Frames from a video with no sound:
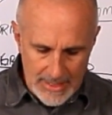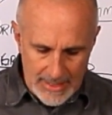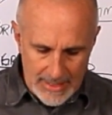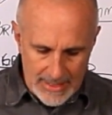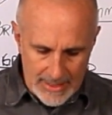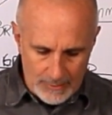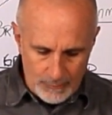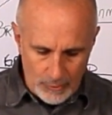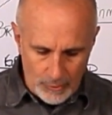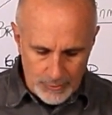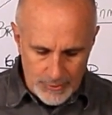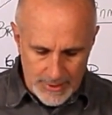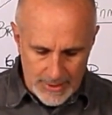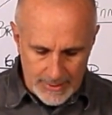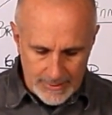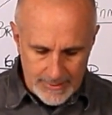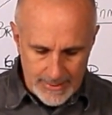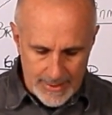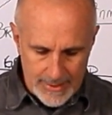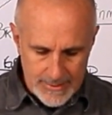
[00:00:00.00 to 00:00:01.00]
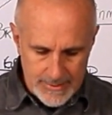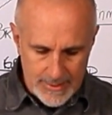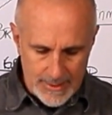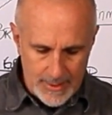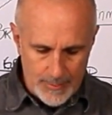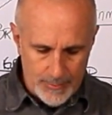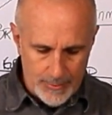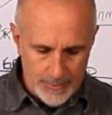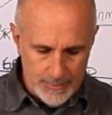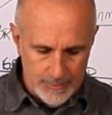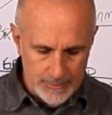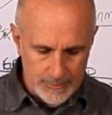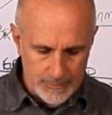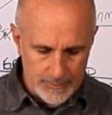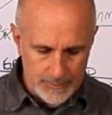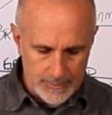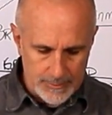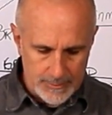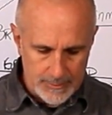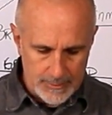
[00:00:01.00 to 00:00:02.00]
and I rotate that sample,
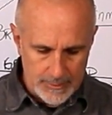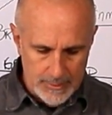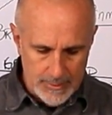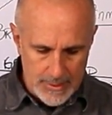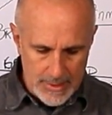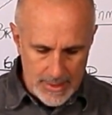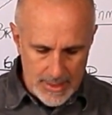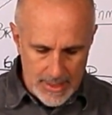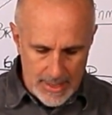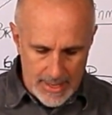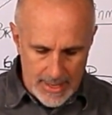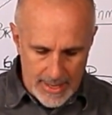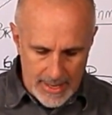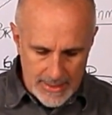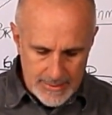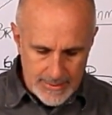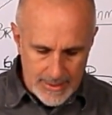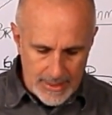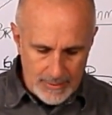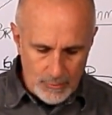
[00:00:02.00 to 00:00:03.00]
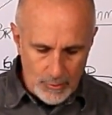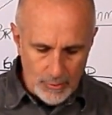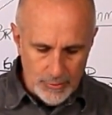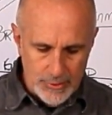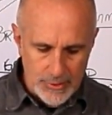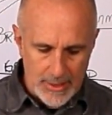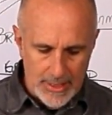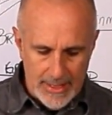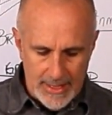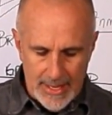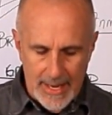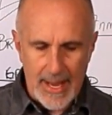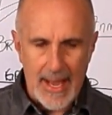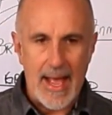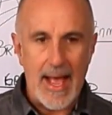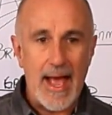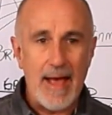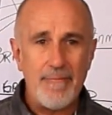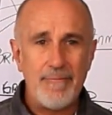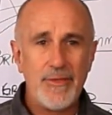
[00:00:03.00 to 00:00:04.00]
as I rotate it,
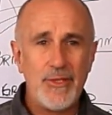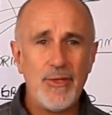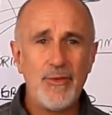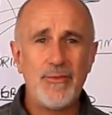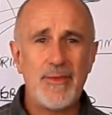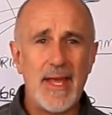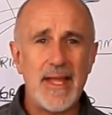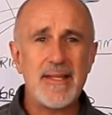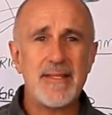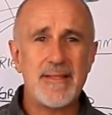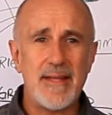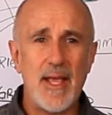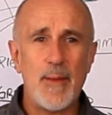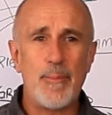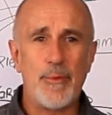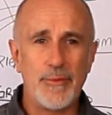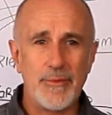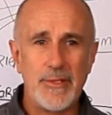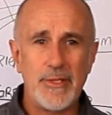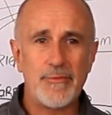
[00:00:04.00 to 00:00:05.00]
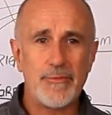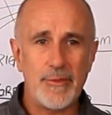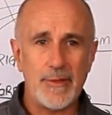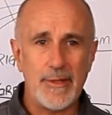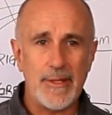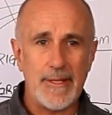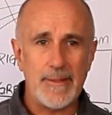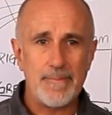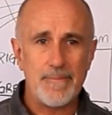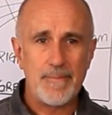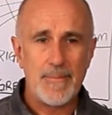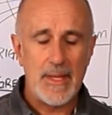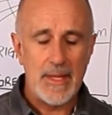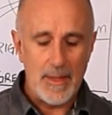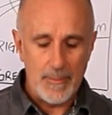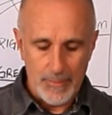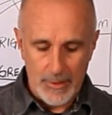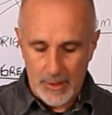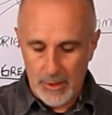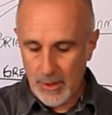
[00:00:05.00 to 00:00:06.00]
I view that sample differently
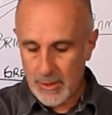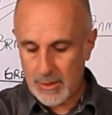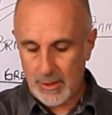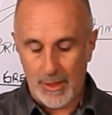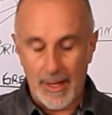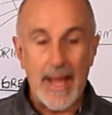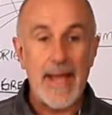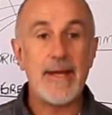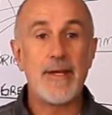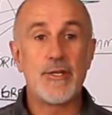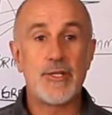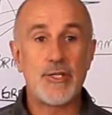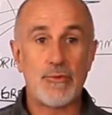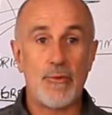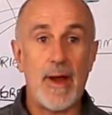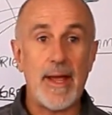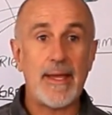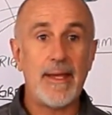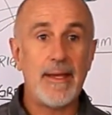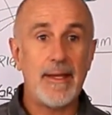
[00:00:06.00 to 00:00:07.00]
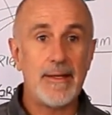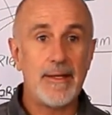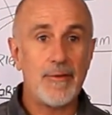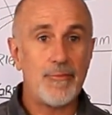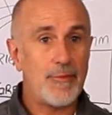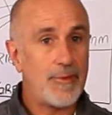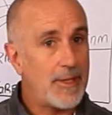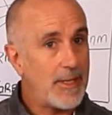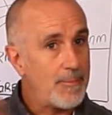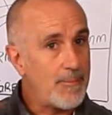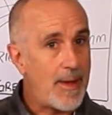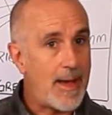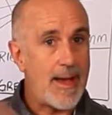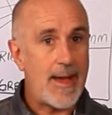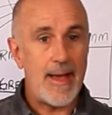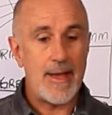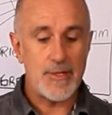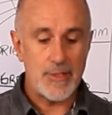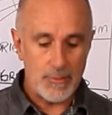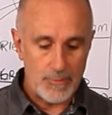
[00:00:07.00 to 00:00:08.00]
because light is striking it differently and my
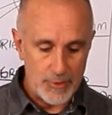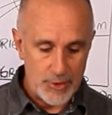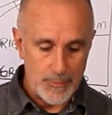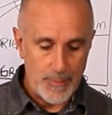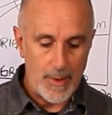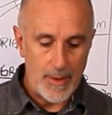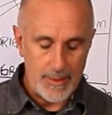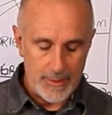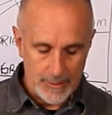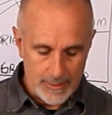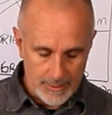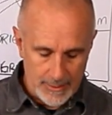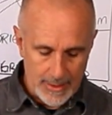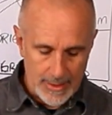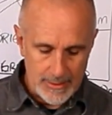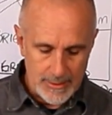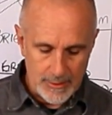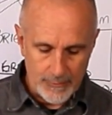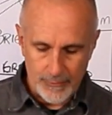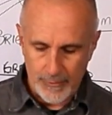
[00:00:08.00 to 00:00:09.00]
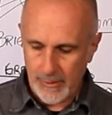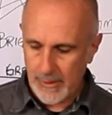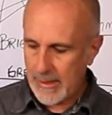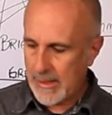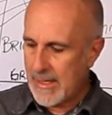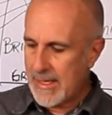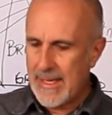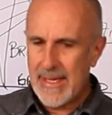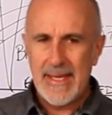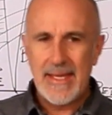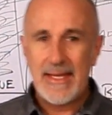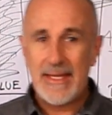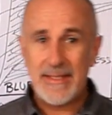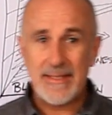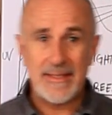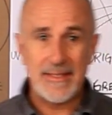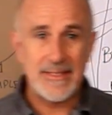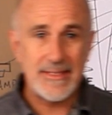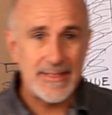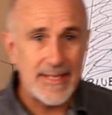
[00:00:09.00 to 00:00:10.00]
eyes are responding to that differently.
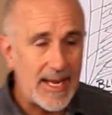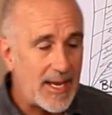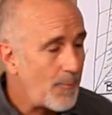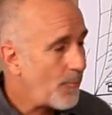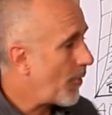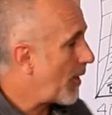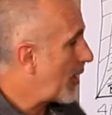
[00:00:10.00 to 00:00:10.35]
It's the same